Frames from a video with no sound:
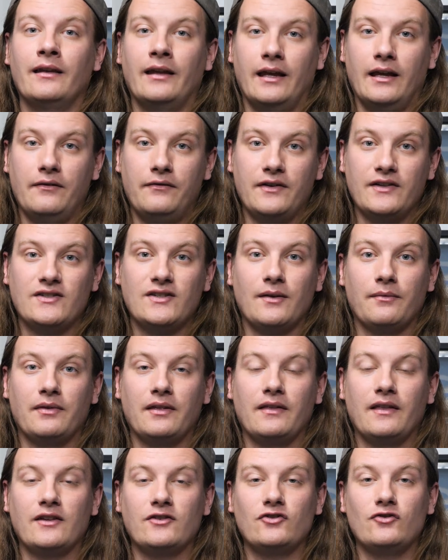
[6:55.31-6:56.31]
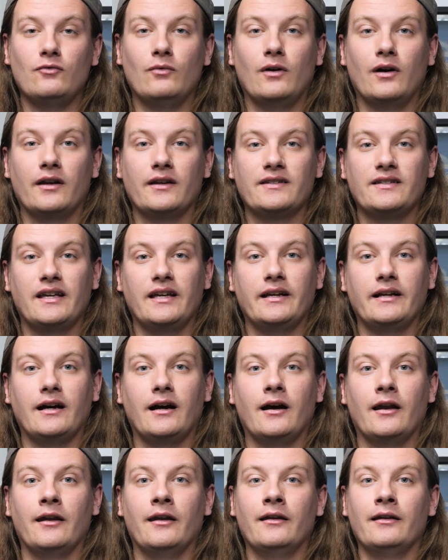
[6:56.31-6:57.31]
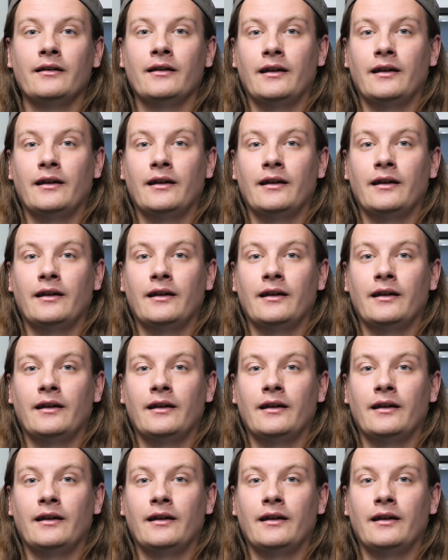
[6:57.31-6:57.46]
if it's something that you want to take on,